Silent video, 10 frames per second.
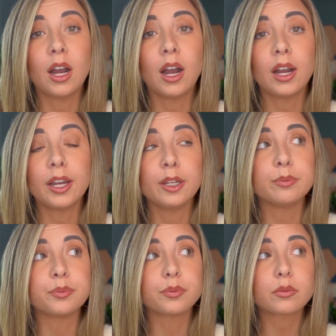
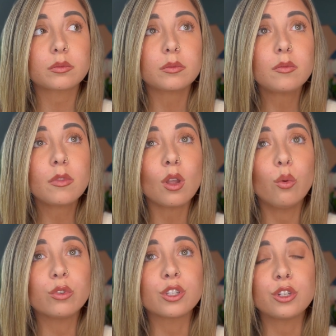I
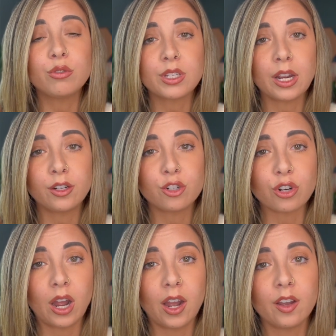was too scared to
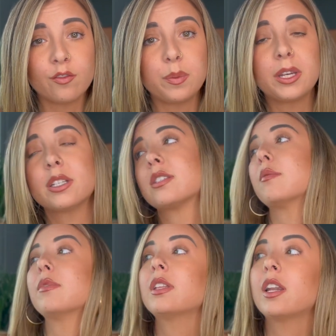drive because
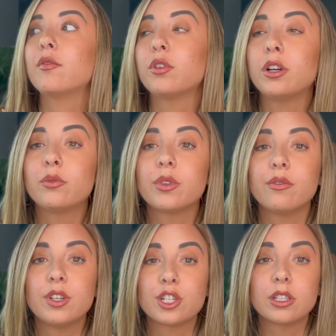something that I've learned with
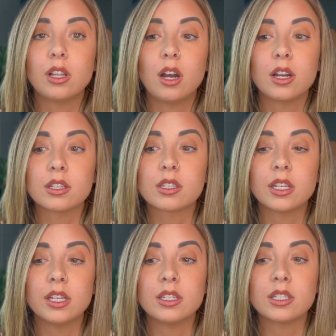vision
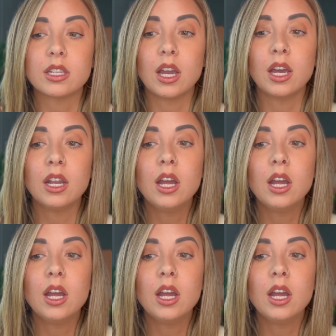loss is that